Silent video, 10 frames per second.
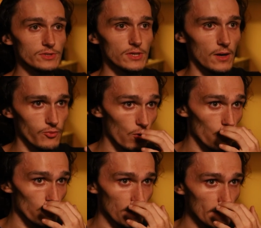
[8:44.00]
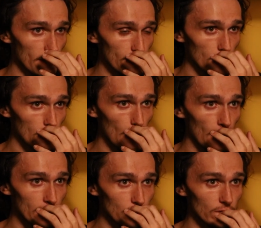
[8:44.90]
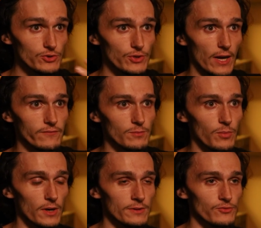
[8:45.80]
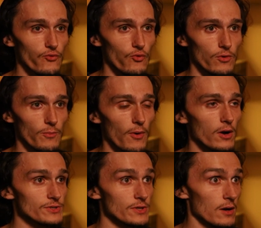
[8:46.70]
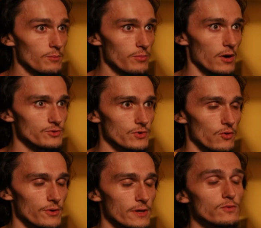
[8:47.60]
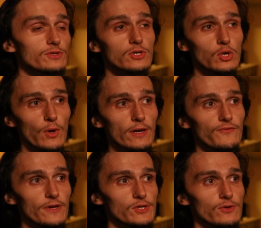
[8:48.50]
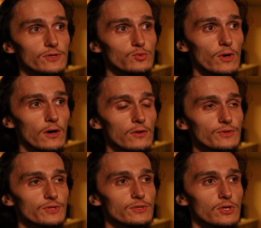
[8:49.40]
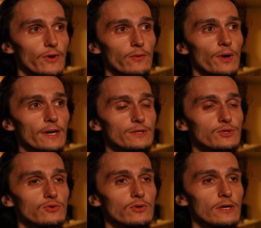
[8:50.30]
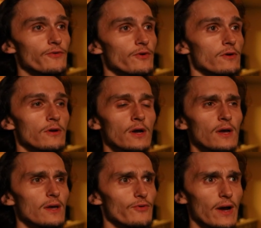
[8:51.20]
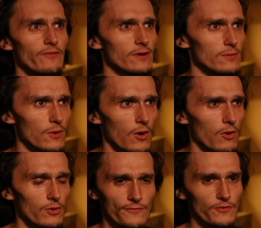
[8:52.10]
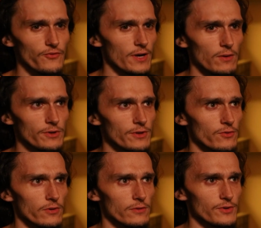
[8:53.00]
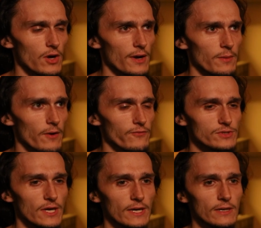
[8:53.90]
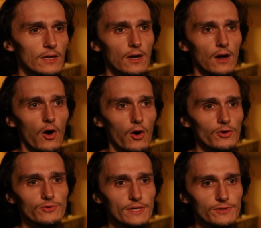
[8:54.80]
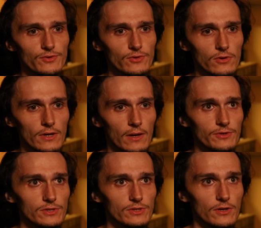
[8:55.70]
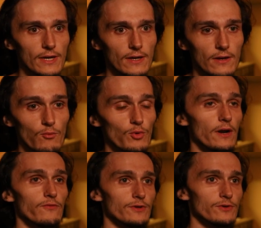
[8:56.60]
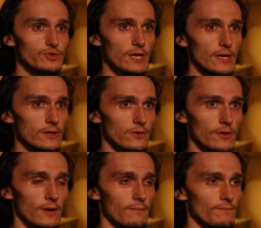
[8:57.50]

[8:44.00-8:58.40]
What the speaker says: recording here. You can also have a button for pause and unpause recording, which is a great feature as well. This is a great way to, if you're having a lull or if you forget what you were talking about for a second, all you need to do, and I'm just gonna whatever you set your